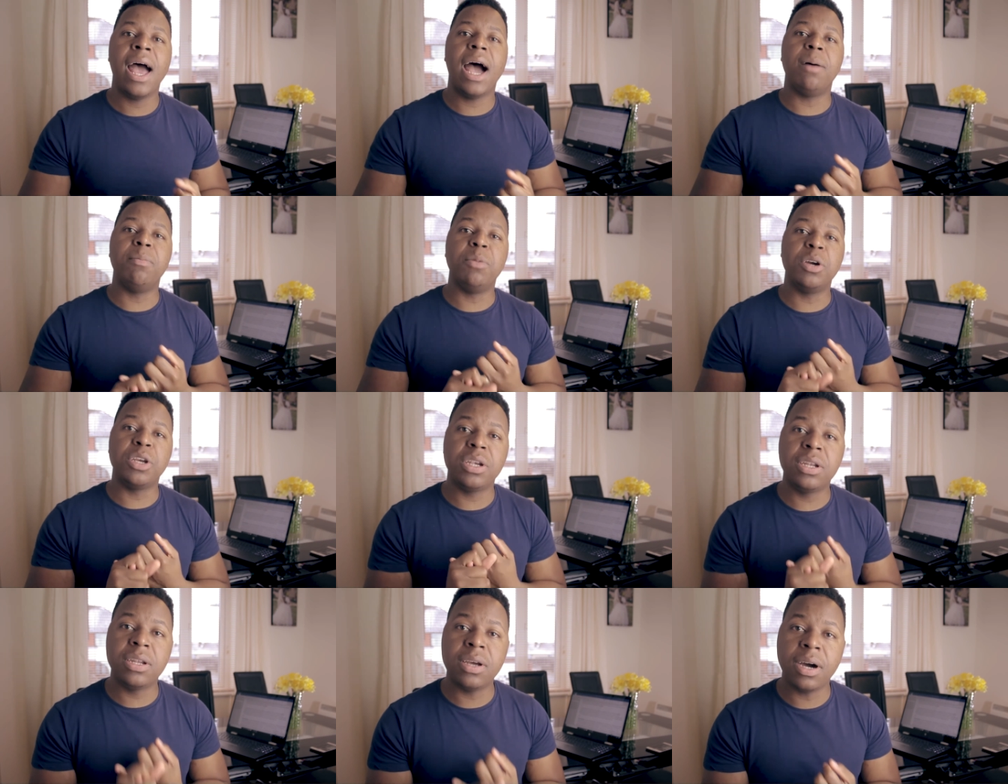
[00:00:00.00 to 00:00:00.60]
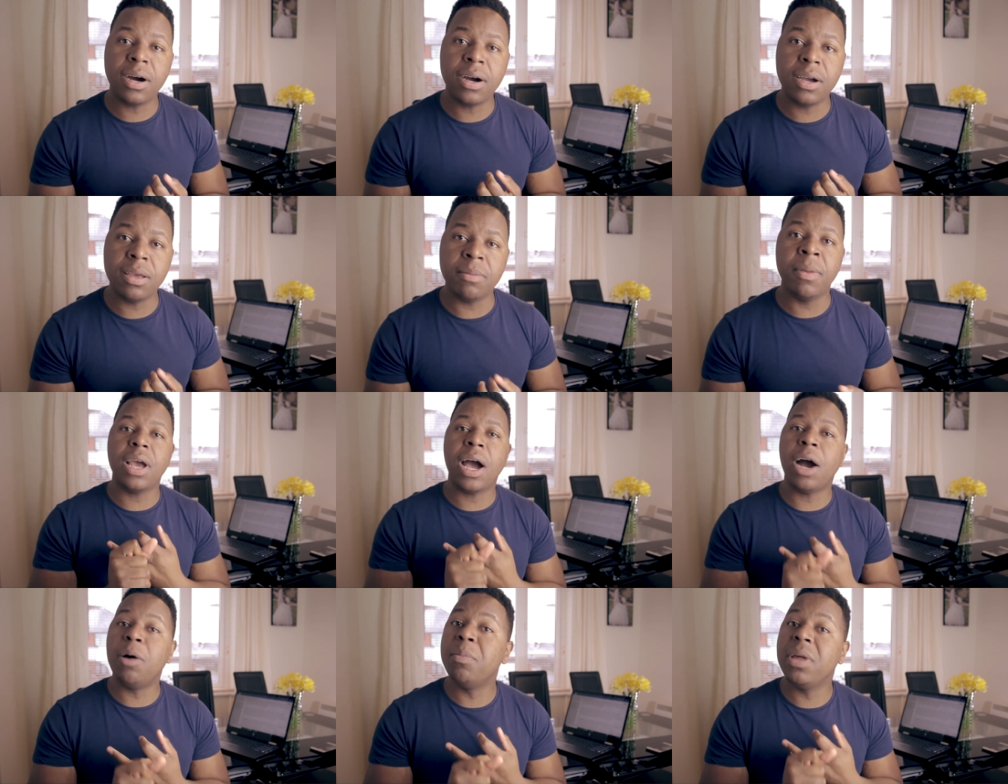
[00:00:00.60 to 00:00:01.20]
How much time?
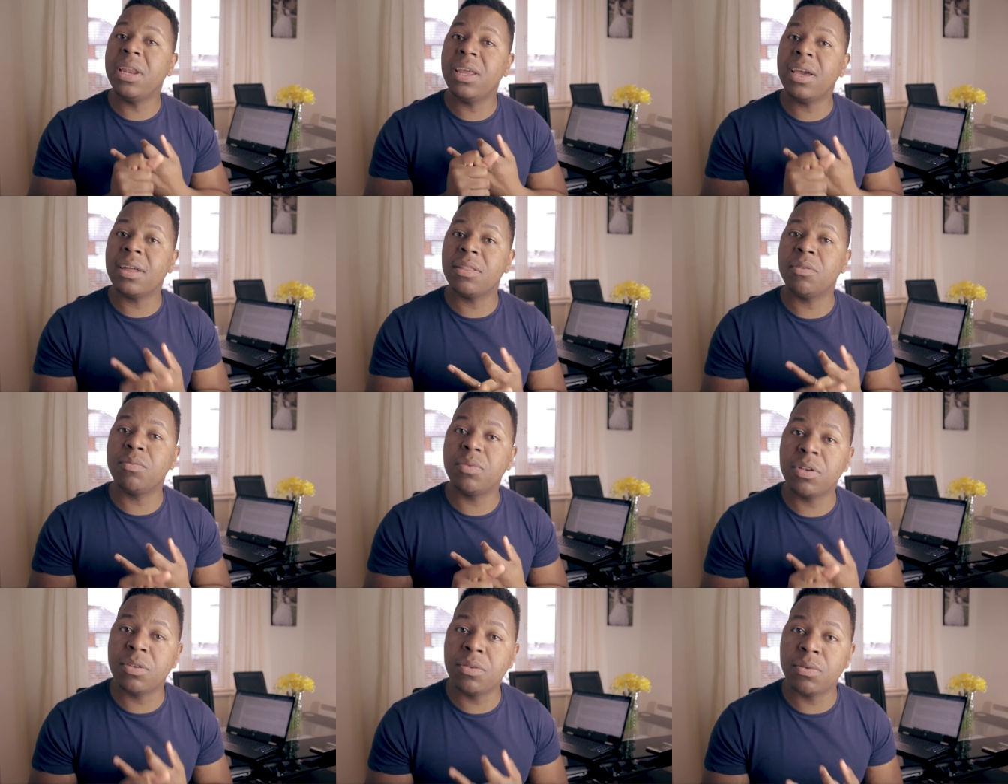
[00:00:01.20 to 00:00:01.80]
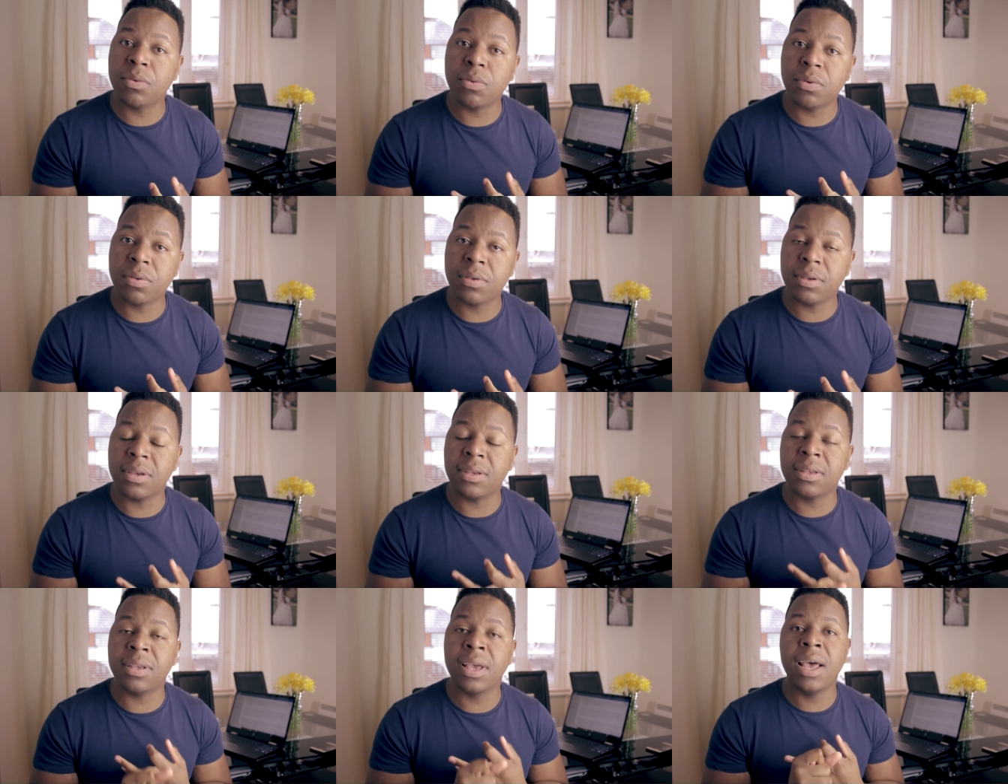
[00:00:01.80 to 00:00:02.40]
How many other
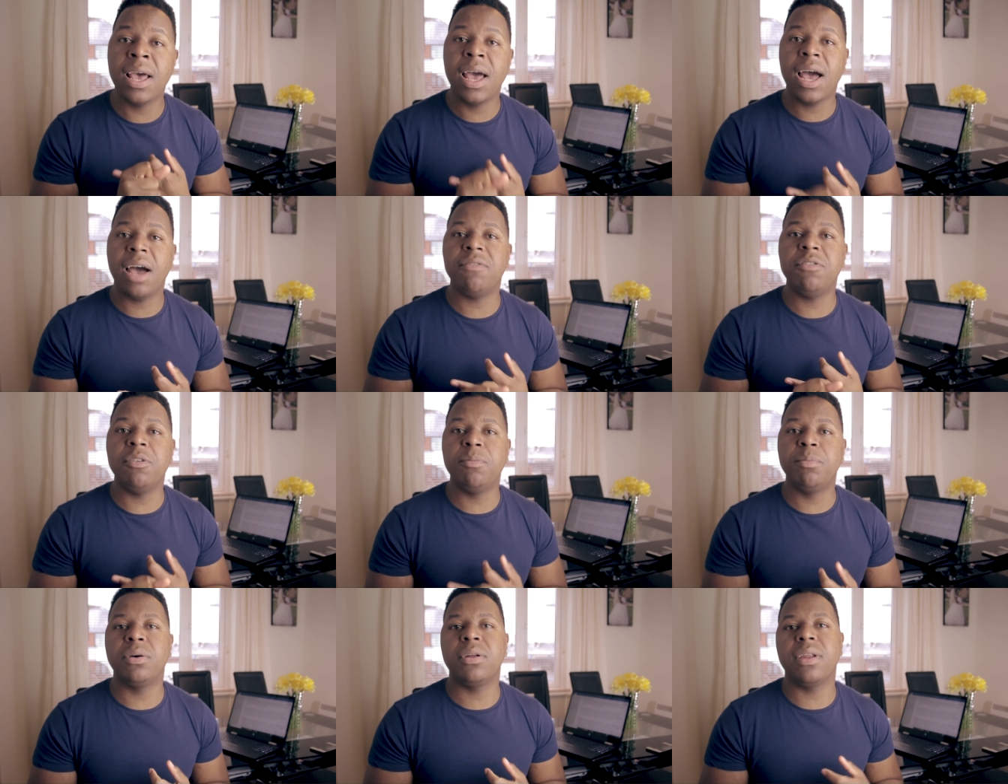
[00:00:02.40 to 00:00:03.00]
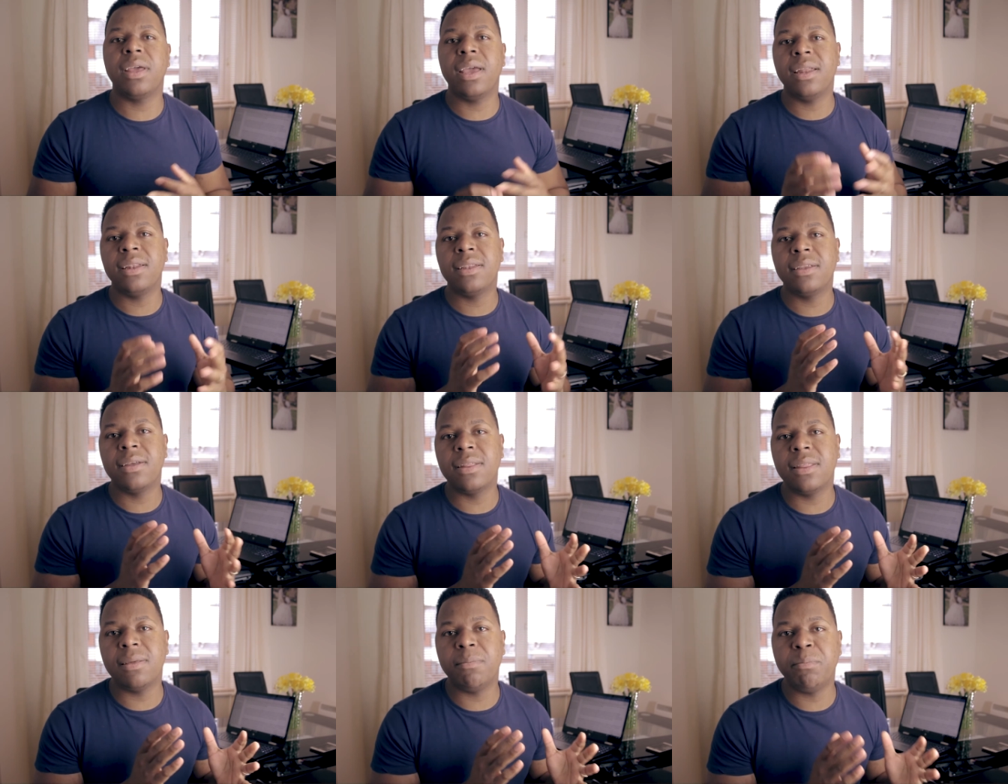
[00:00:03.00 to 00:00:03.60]
resources have you put
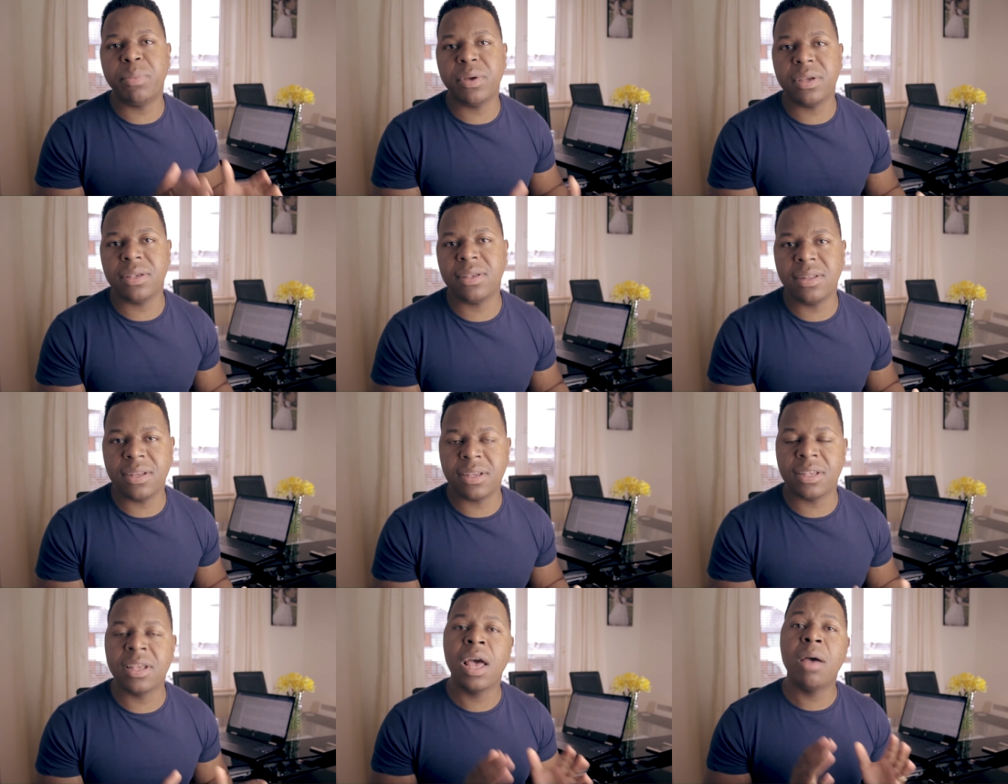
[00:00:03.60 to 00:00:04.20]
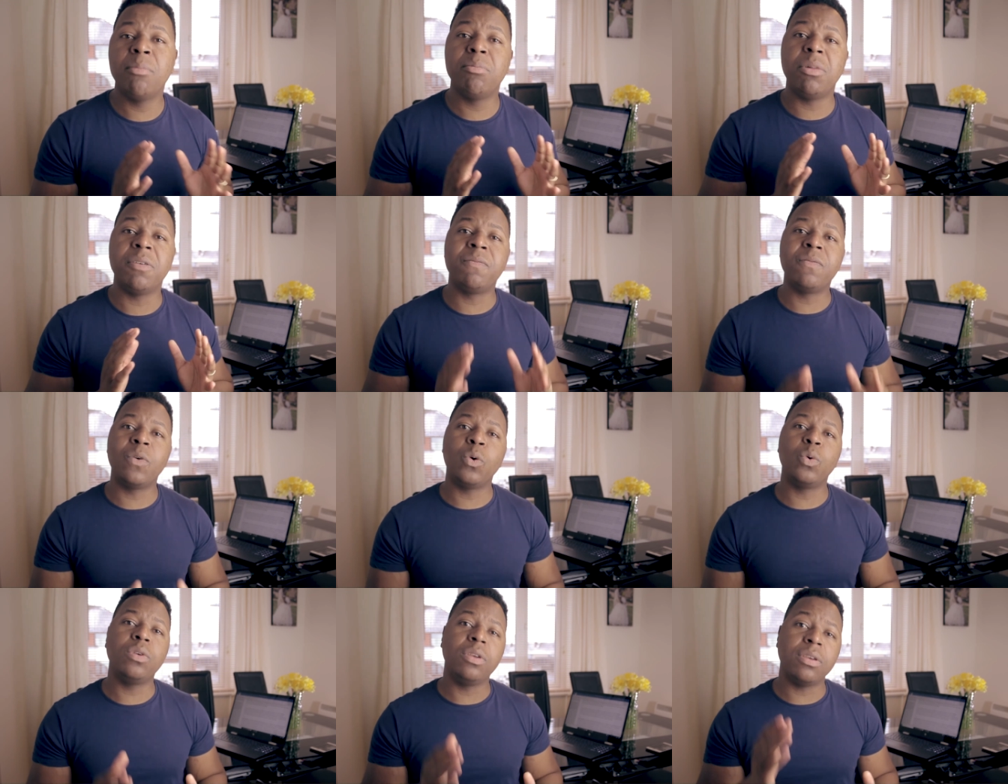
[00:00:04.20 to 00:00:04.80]
into the business
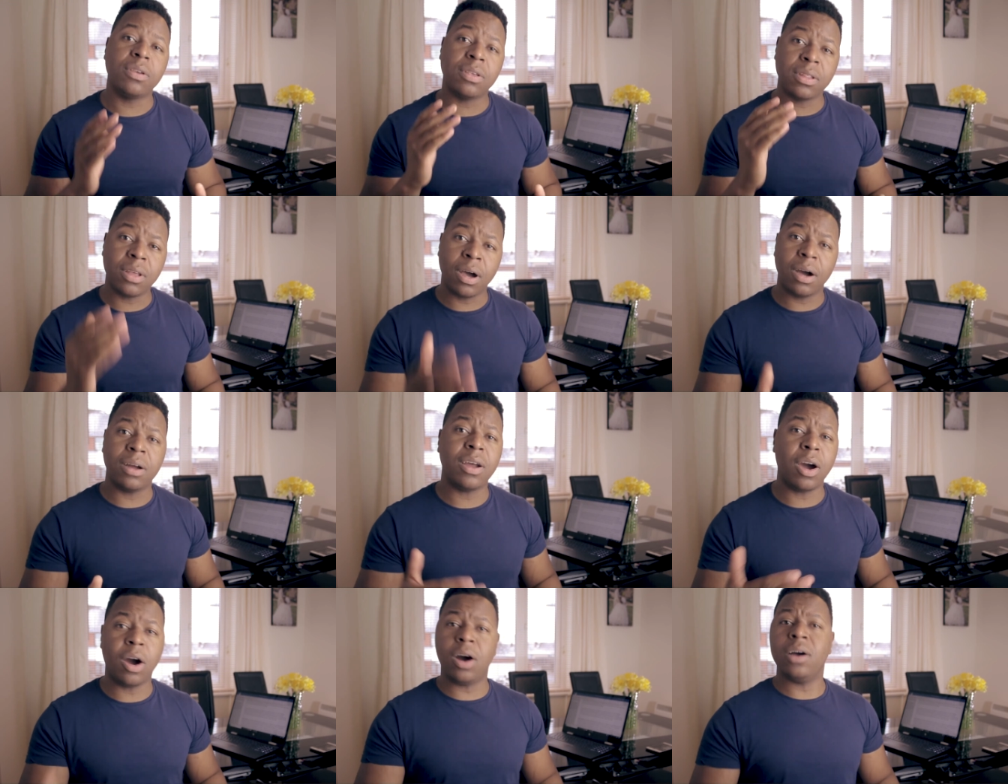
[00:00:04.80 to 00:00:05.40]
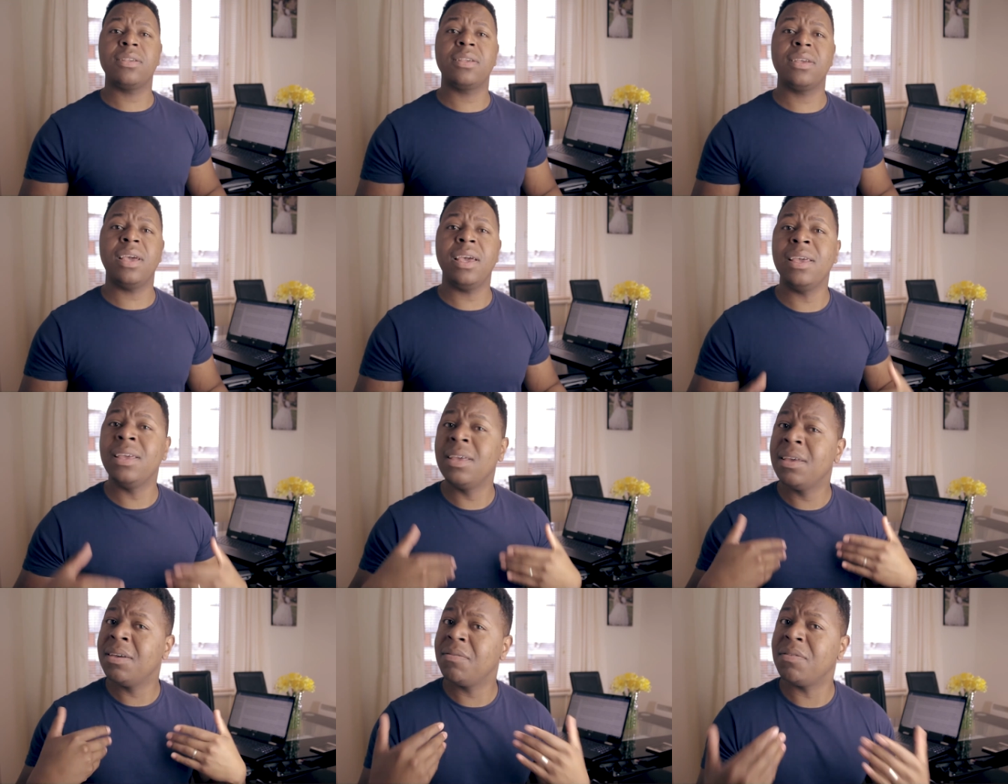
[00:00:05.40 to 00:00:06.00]
before you start asking
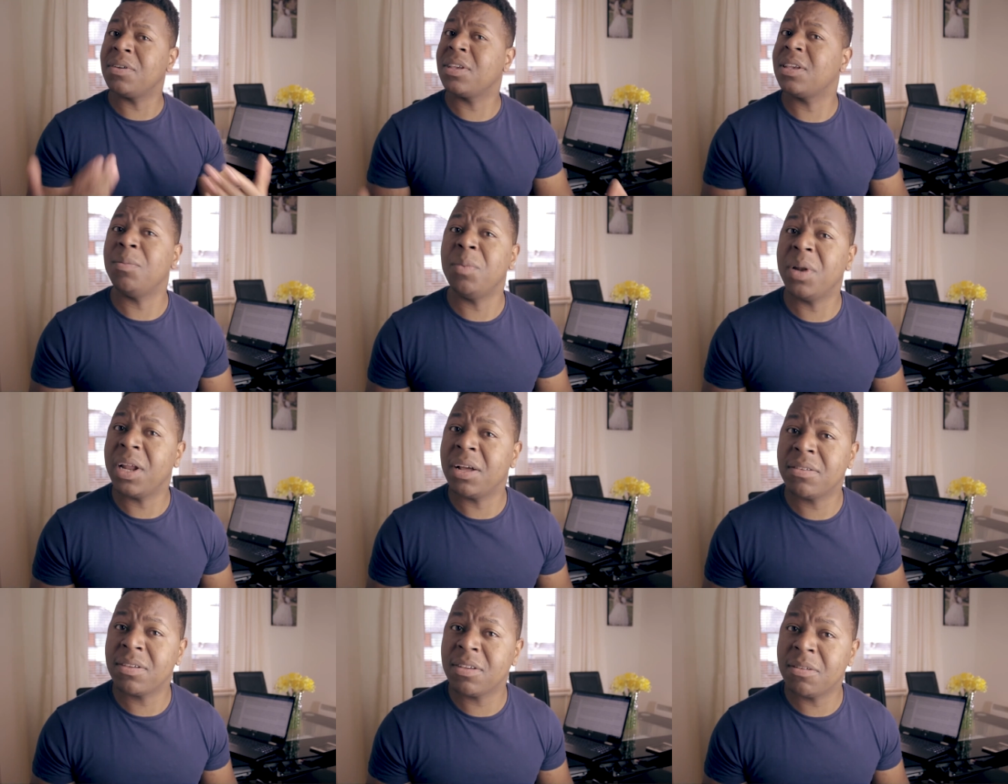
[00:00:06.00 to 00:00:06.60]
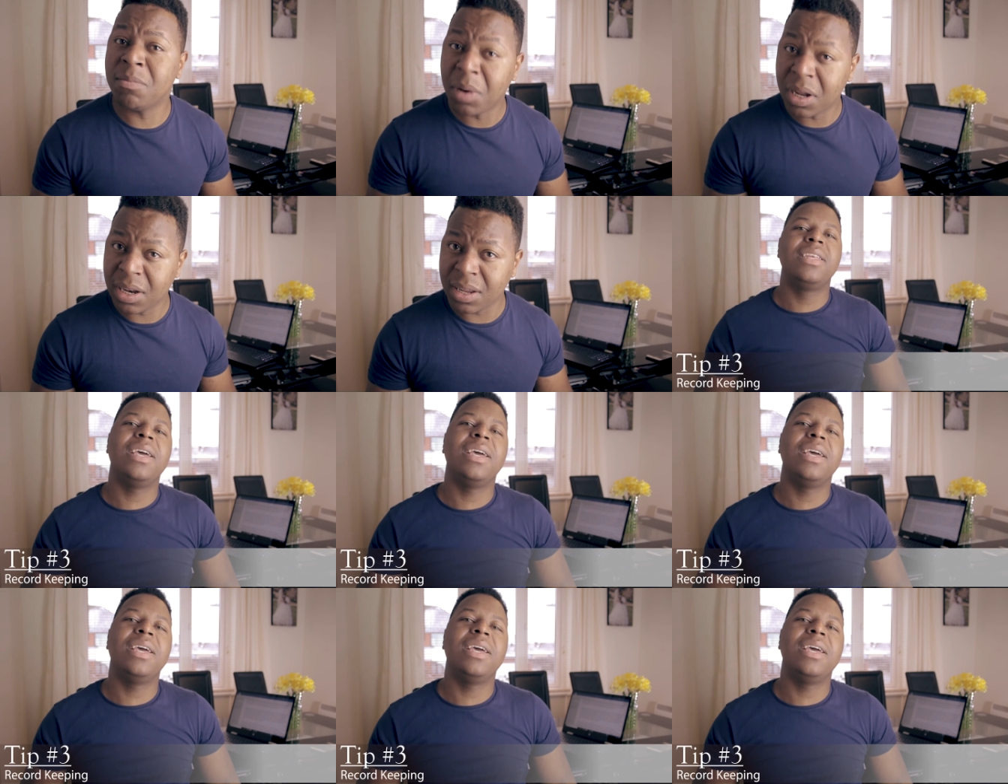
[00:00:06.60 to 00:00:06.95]
for someone else's money?